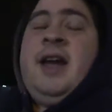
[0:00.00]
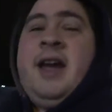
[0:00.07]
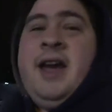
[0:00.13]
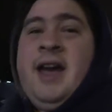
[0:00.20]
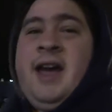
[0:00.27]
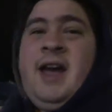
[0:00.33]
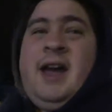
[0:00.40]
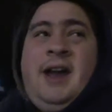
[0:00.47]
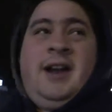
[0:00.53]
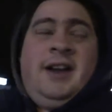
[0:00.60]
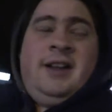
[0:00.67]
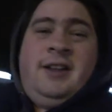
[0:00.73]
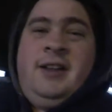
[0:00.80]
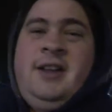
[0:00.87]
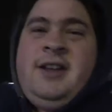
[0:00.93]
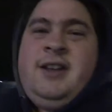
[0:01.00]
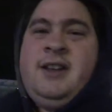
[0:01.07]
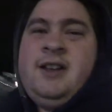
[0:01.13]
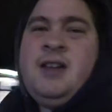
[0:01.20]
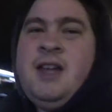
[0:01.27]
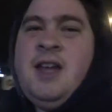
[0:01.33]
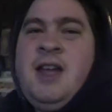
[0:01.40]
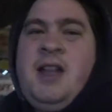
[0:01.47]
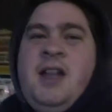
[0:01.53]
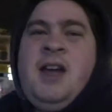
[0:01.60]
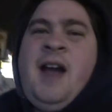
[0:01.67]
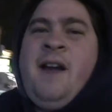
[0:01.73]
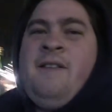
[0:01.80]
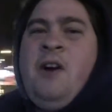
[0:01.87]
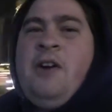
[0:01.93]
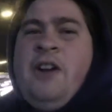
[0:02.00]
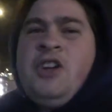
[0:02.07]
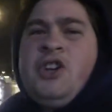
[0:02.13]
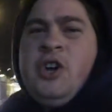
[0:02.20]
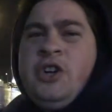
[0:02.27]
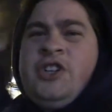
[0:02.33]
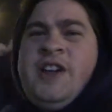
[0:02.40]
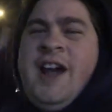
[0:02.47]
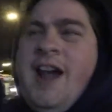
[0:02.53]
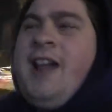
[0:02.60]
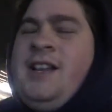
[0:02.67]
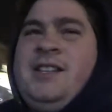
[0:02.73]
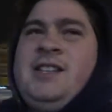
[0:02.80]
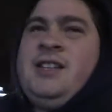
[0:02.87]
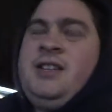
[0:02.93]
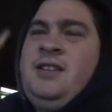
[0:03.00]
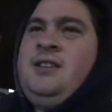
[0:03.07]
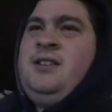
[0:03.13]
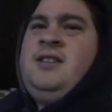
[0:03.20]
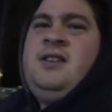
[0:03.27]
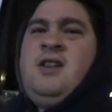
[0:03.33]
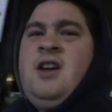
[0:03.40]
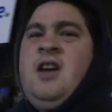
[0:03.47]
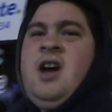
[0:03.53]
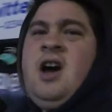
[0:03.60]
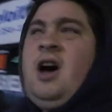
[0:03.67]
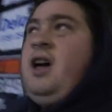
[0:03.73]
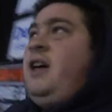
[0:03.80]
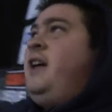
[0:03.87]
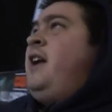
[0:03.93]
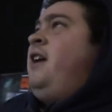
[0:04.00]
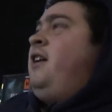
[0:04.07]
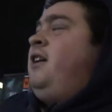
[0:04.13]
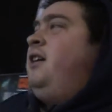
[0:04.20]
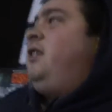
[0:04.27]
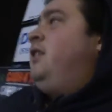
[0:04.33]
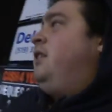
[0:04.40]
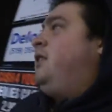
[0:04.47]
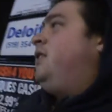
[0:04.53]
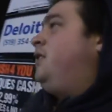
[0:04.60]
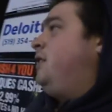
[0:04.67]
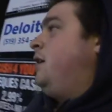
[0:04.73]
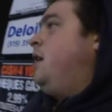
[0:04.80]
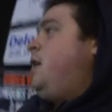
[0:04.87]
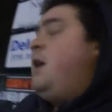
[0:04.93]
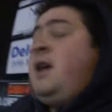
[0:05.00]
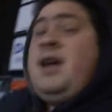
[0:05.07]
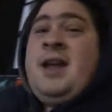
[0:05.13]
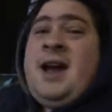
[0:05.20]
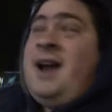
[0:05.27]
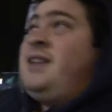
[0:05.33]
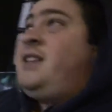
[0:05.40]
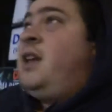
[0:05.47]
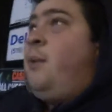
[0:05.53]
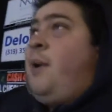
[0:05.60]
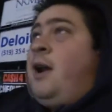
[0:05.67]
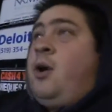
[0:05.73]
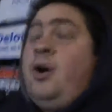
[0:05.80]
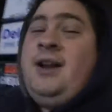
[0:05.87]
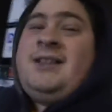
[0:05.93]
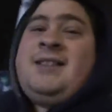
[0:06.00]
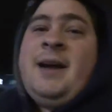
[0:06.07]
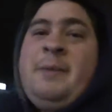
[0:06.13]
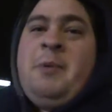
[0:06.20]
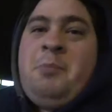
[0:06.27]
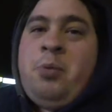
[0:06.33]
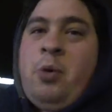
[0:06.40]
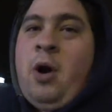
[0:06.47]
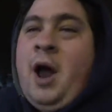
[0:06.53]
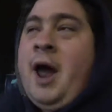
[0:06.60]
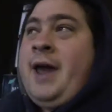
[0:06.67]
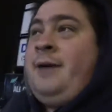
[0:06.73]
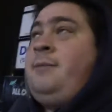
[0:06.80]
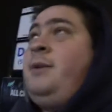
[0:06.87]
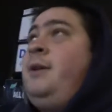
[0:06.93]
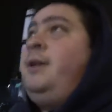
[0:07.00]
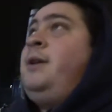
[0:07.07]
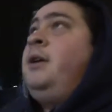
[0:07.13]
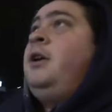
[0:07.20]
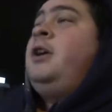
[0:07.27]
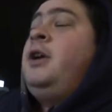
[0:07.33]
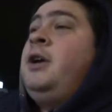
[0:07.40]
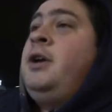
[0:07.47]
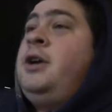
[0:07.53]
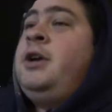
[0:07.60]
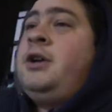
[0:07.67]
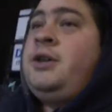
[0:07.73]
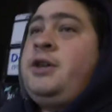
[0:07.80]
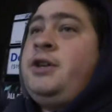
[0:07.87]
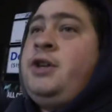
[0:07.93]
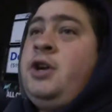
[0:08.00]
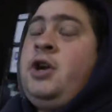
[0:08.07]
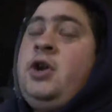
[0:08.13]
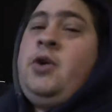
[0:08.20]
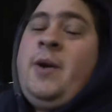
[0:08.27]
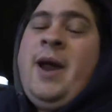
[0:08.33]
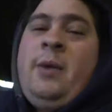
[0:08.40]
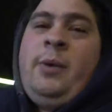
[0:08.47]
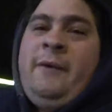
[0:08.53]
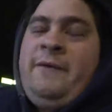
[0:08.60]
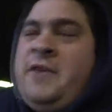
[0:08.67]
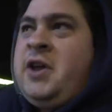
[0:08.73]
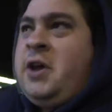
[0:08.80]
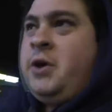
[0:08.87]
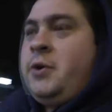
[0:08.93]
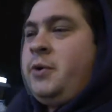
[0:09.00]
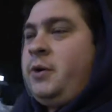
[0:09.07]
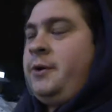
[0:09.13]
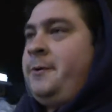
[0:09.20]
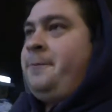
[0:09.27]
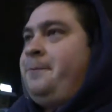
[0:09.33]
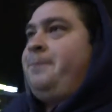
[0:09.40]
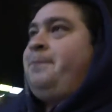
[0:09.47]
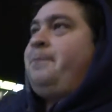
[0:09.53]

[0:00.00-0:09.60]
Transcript: And I've already showed you guys all here. I still want to go to Simon Prime to do a review.